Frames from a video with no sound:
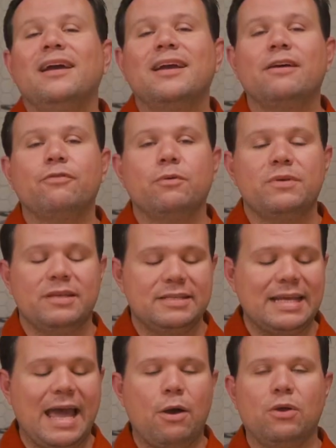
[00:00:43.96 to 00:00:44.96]
cover it with a
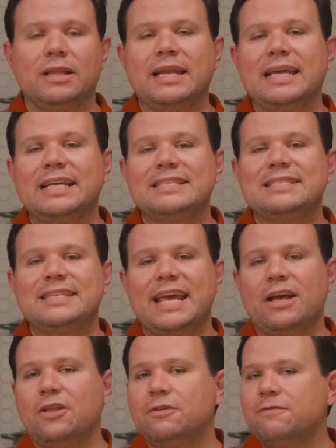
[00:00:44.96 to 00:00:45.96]
towel, let it get
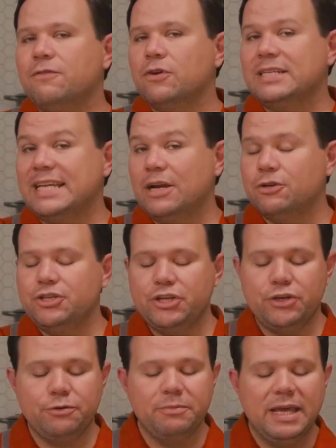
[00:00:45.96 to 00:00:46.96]
stale for a day or
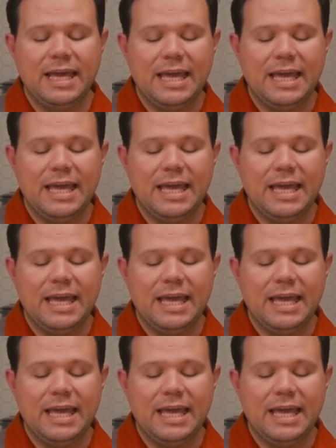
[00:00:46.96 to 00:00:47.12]
two.